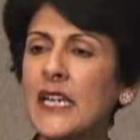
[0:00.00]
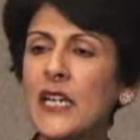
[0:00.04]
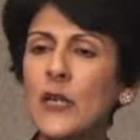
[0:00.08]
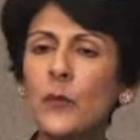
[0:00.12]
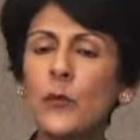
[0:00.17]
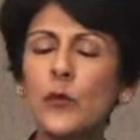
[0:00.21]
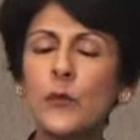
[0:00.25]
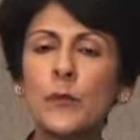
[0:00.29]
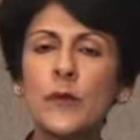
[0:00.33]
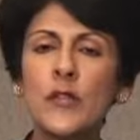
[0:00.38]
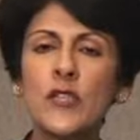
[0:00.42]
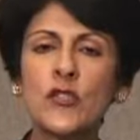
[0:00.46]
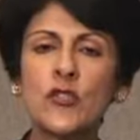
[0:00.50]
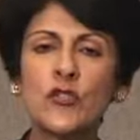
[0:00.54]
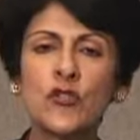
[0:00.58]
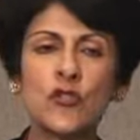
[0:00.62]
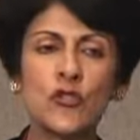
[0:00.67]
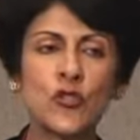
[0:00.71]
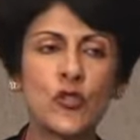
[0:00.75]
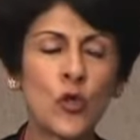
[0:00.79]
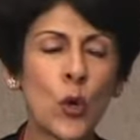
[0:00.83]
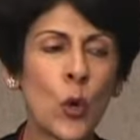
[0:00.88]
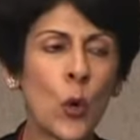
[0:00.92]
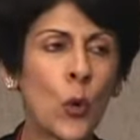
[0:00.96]
he would be
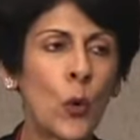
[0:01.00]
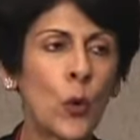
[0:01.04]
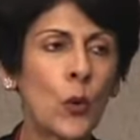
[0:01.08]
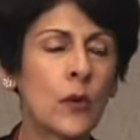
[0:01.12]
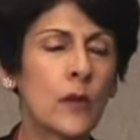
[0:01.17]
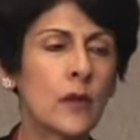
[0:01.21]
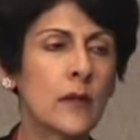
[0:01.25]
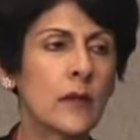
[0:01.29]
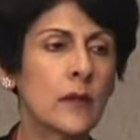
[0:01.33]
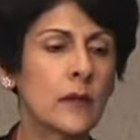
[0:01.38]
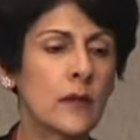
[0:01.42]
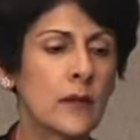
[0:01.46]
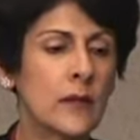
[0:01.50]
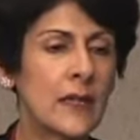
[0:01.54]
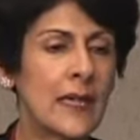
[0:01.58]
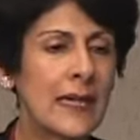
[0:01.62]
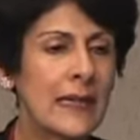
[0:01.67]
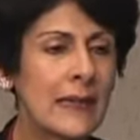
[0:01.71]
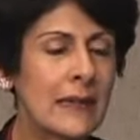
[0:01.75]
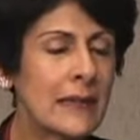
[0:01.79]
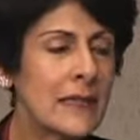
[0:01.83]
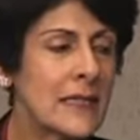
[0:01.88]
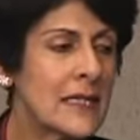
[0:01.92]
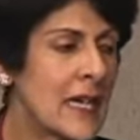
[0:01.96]
so
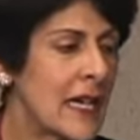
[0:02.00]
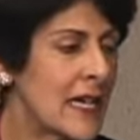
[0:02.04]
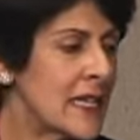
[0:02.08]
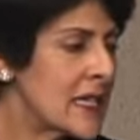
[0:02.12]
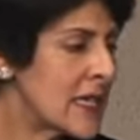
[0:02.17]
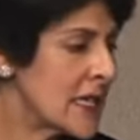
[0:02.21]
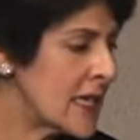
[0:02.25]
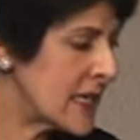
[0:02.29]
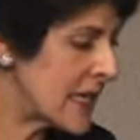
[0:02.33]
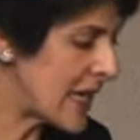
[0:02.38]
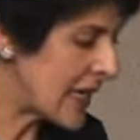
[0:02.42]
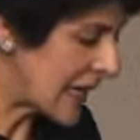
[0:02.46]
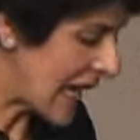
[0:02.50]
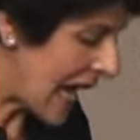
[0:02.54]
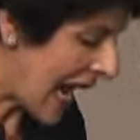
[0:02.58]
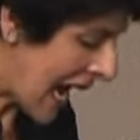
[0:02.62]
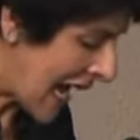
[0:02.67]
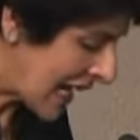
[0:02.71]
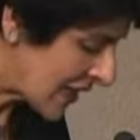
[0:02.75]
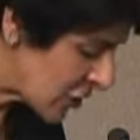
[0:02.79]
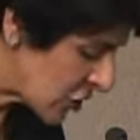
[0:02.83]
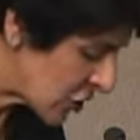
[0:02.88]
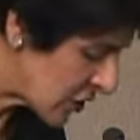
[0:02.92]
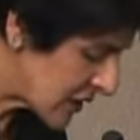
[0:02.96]
irritated and
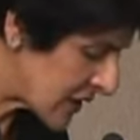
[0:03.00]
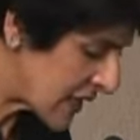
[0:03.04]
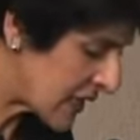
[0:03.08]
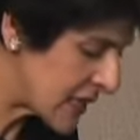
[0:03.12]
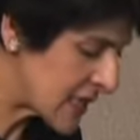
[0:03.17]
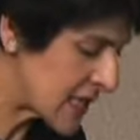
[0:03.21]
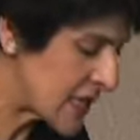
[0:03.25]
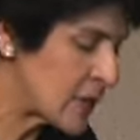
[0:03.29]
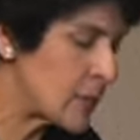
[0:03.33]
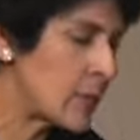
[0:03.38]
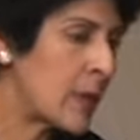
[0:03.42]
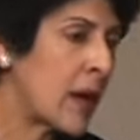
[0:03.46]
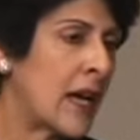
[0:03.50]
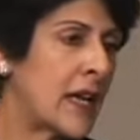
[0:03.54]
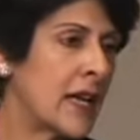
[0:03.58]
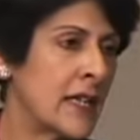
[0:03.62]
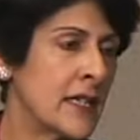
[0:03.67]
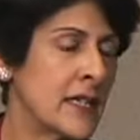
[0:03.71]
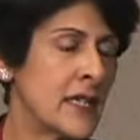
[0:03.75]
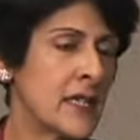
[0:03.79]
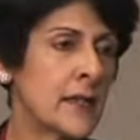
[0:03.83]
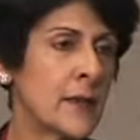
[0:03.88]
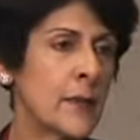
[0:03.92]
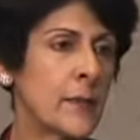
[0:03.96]
agitated by
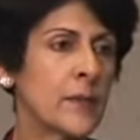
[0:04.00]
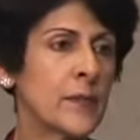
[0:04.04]
it,